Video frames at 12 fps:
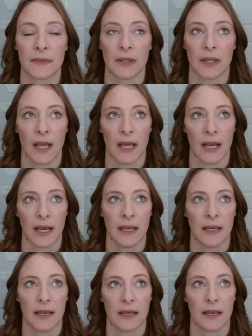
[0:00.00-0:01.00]

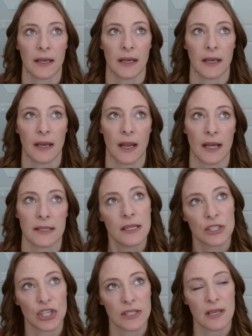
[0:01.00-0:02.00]
And I
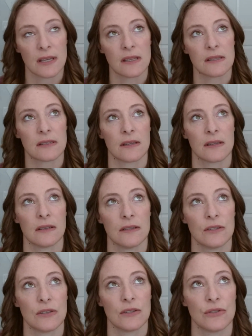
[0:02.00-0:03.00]
said, just because
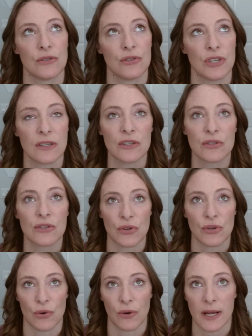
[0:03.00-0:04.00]
those are
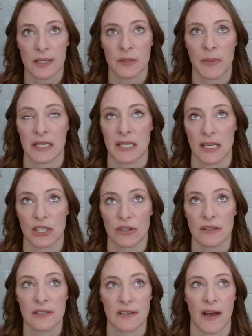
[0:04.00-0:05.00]
your
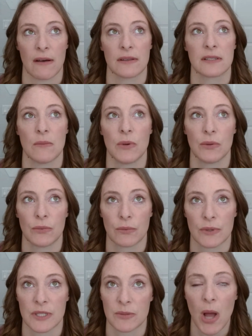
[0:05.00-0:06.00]
expectations of how someone would
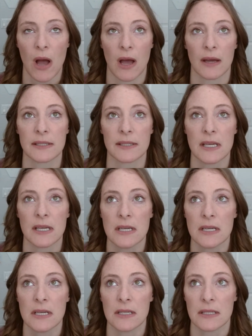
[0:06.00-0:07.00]
respond,
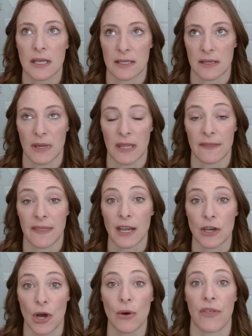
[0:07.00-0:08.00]
doesn't mean they
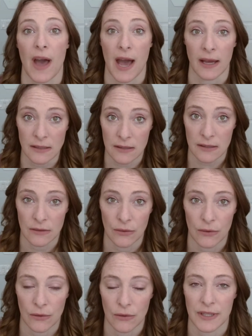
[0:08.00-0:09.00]
know that
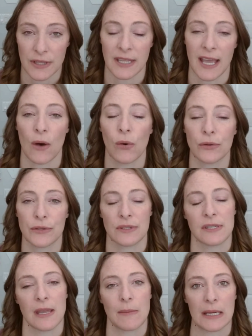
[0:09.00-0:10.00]
or that they hold
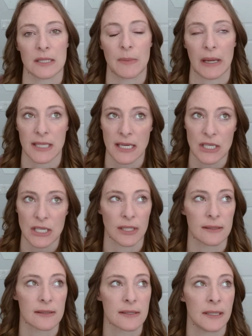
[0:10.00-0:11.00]
those same
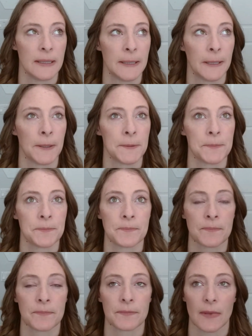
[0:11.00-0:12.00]
expectations.
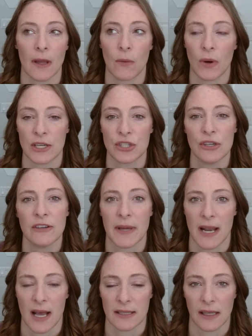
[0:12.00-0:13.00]
And what I should have
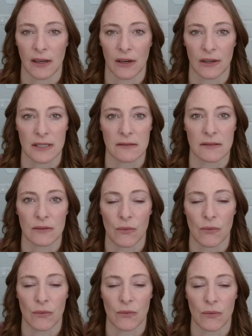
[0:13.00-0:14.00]
been asking her is,
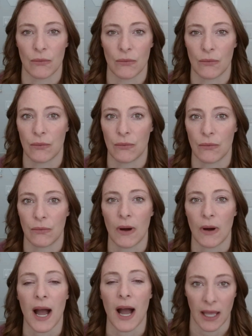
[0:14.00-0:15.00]

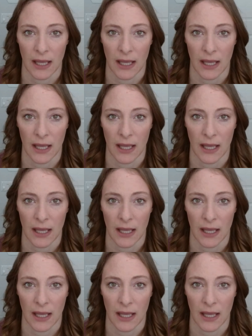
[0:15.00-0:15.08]
why?